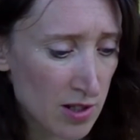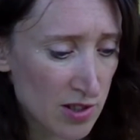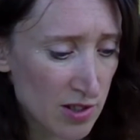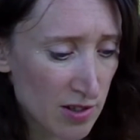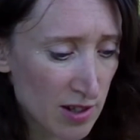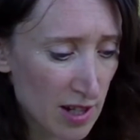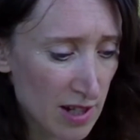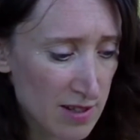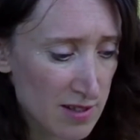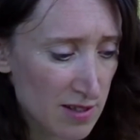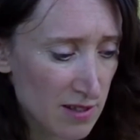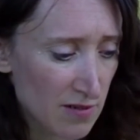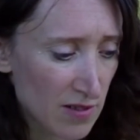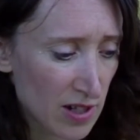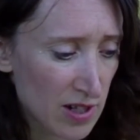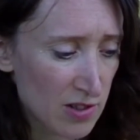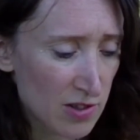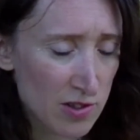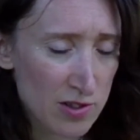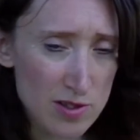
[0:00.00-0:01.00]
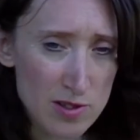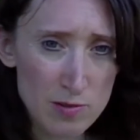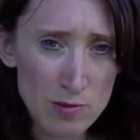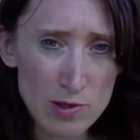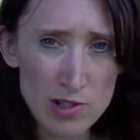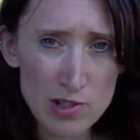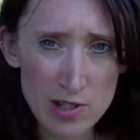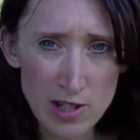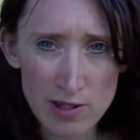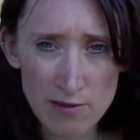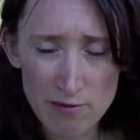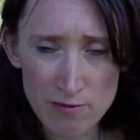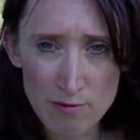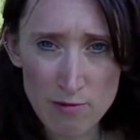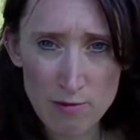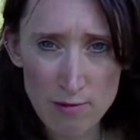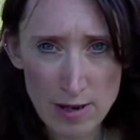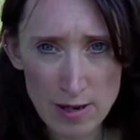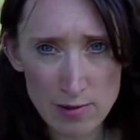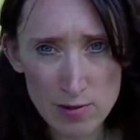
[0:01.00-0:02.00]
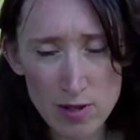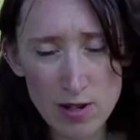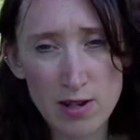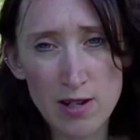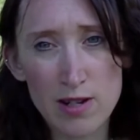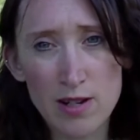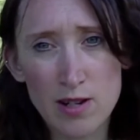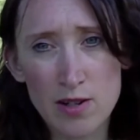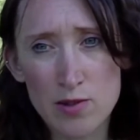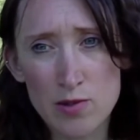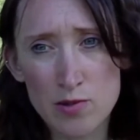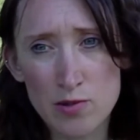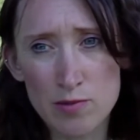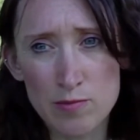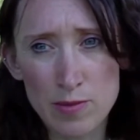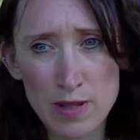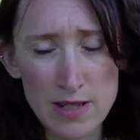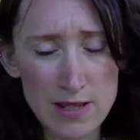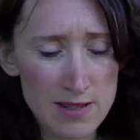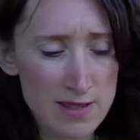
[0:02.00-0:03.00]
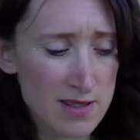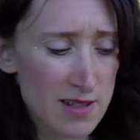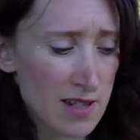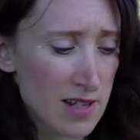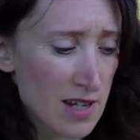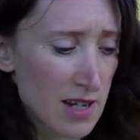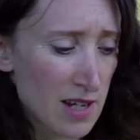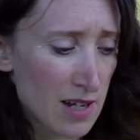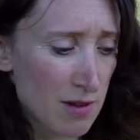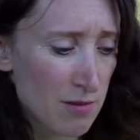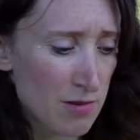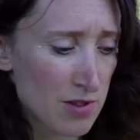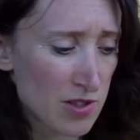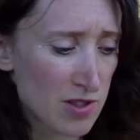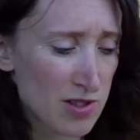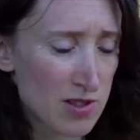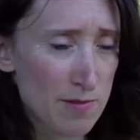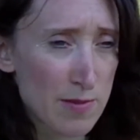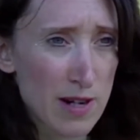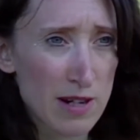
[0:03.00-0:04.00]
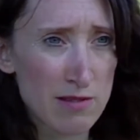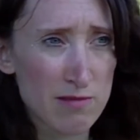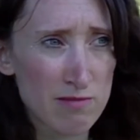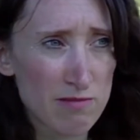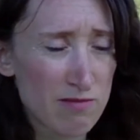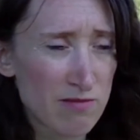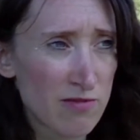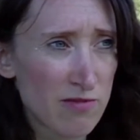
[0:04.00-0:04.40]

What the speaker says: during excavations which date from around 900 BCE, which is about